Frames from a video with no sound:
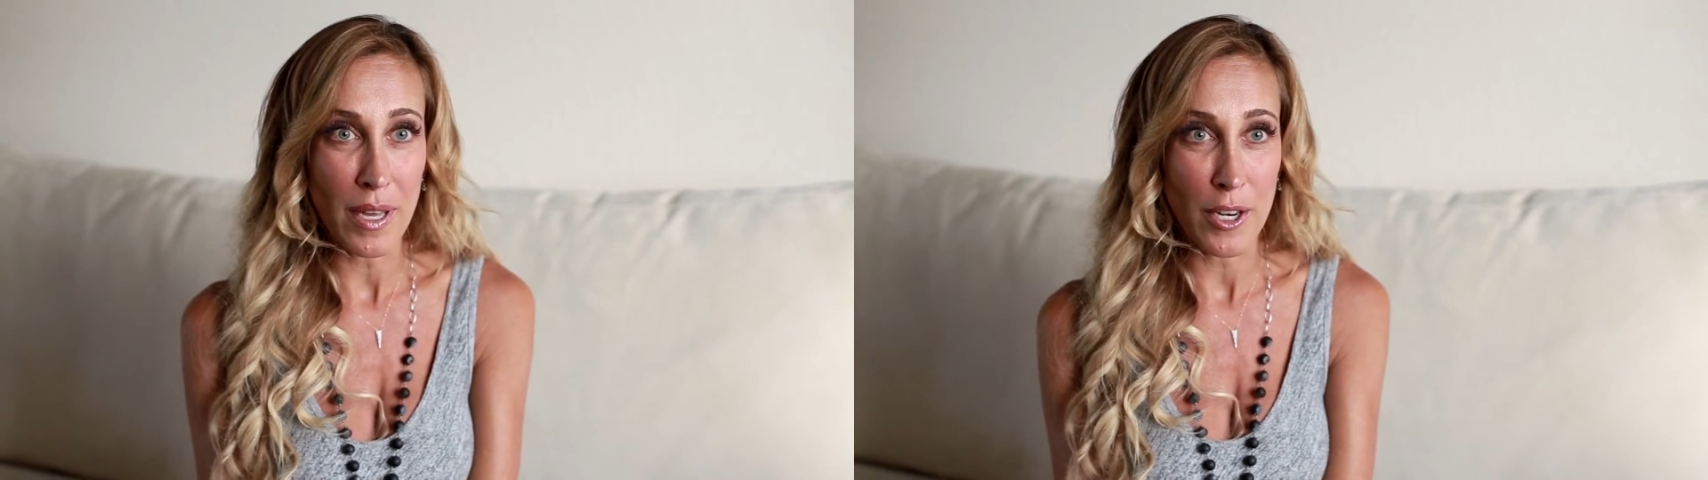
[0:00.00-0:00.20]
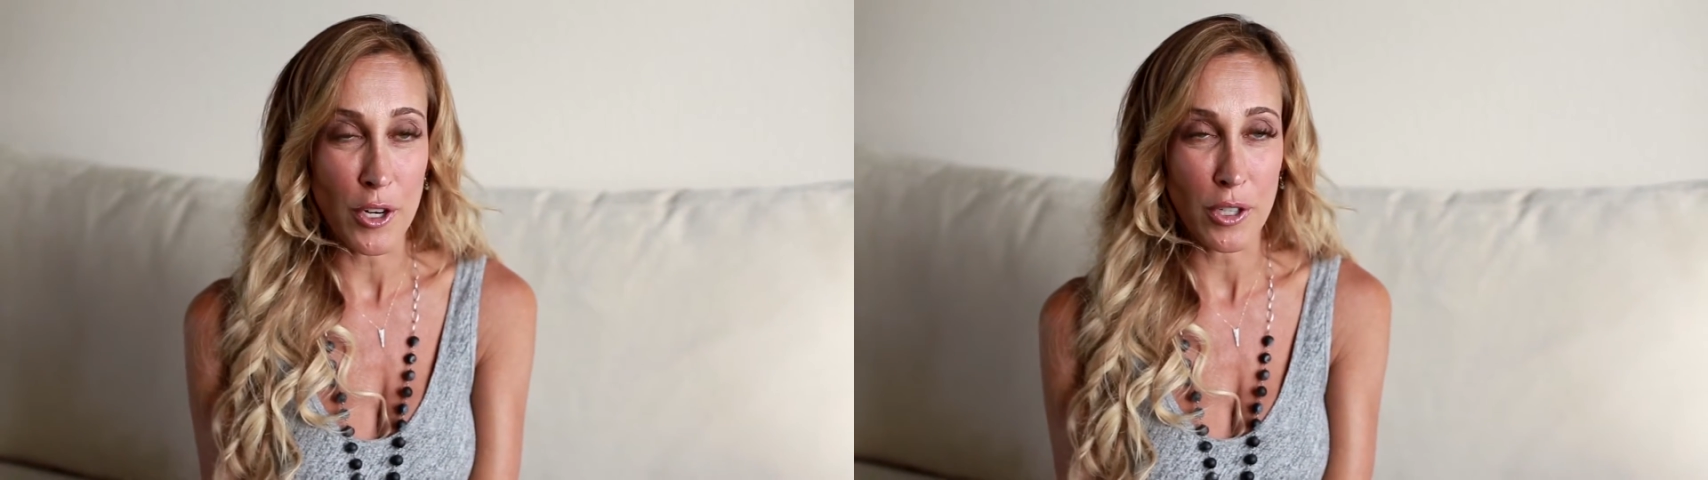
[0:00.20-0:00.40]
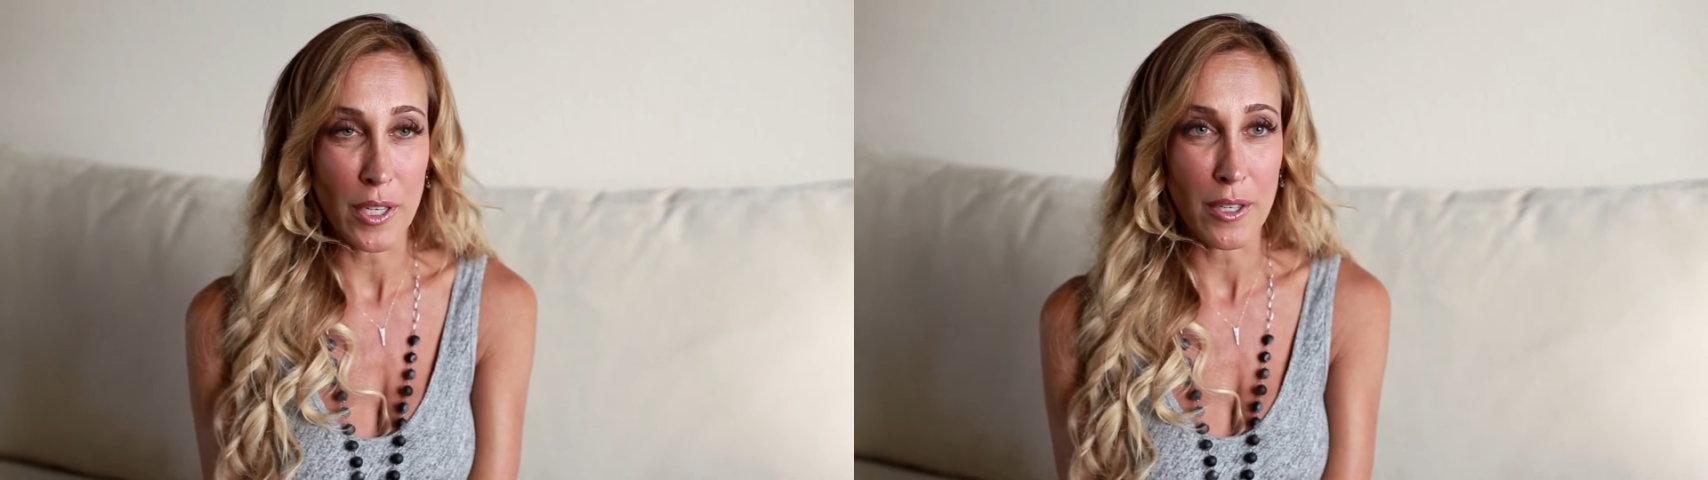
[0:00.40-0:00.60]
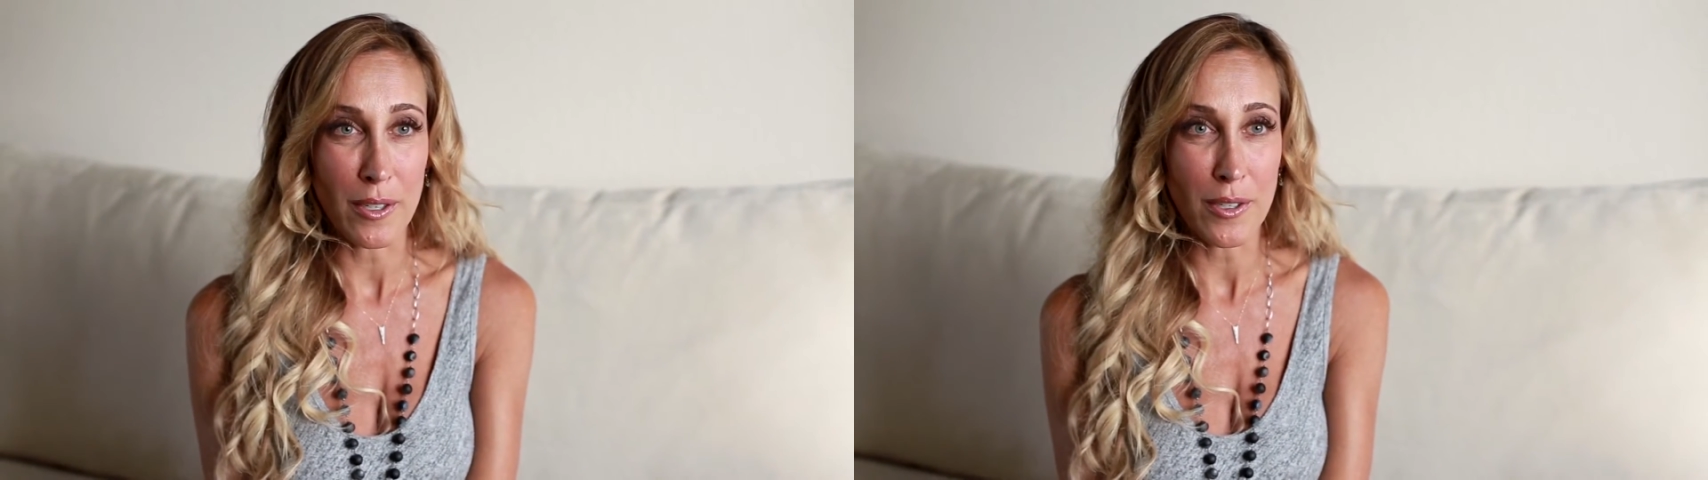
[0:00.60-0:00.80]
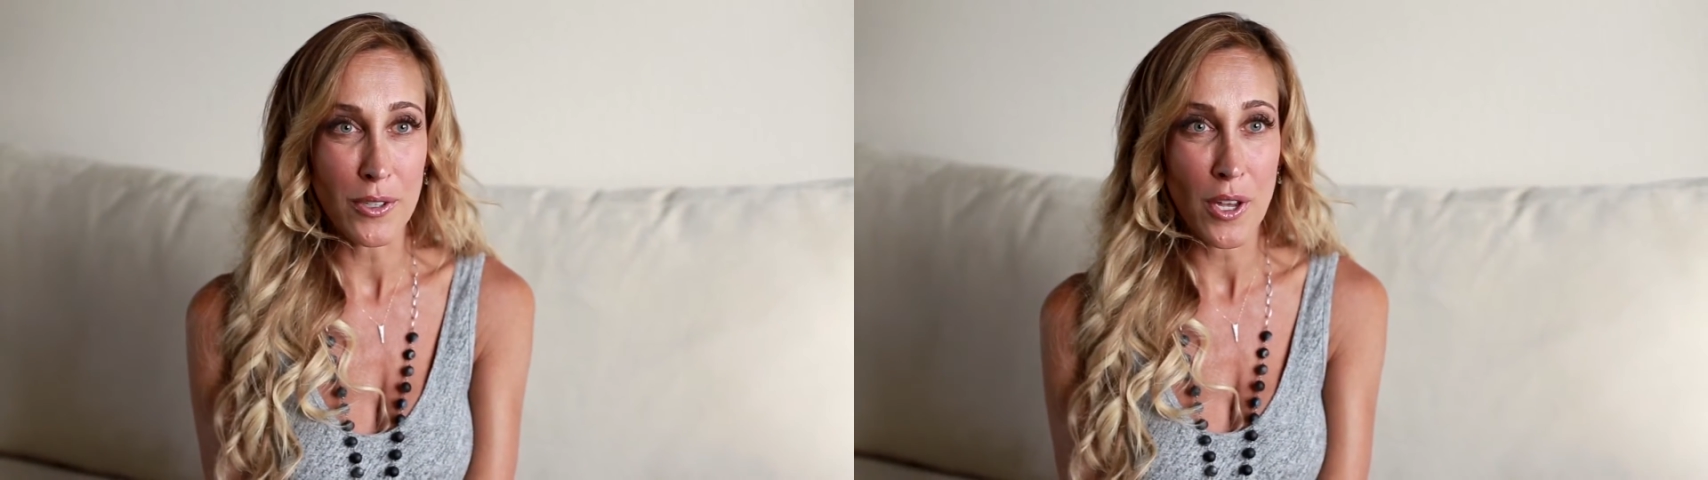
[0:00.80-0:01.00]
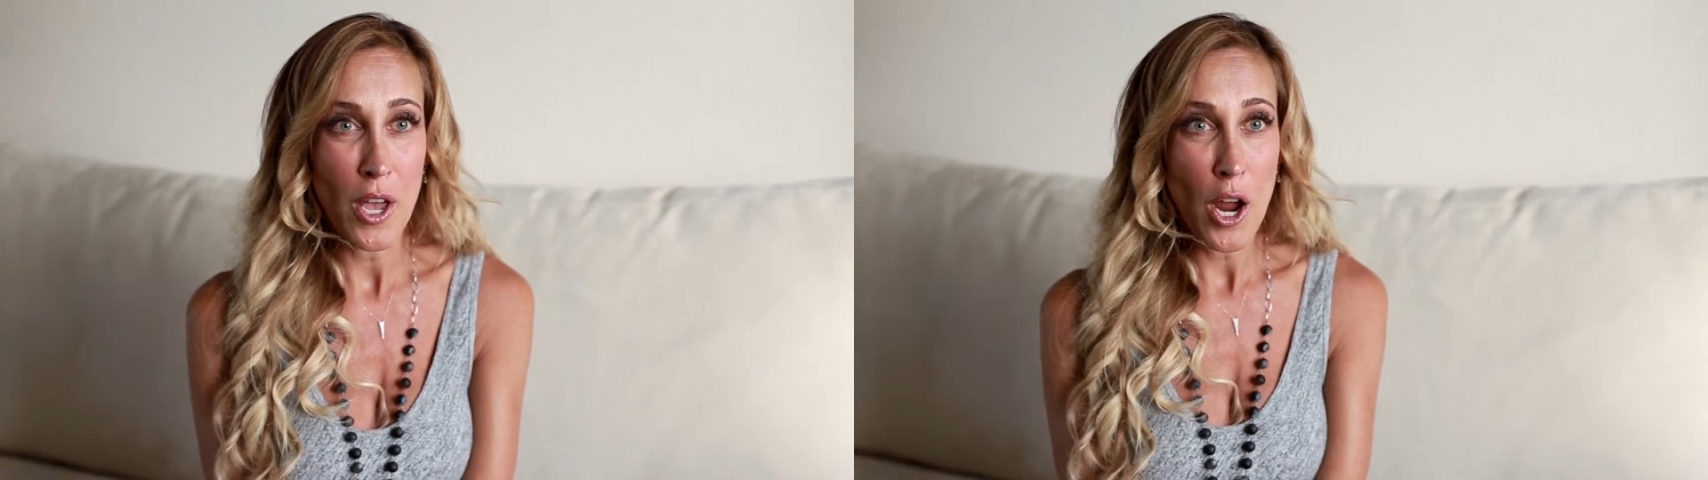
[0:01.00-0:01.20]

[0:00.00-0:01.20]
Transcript: in your leaders?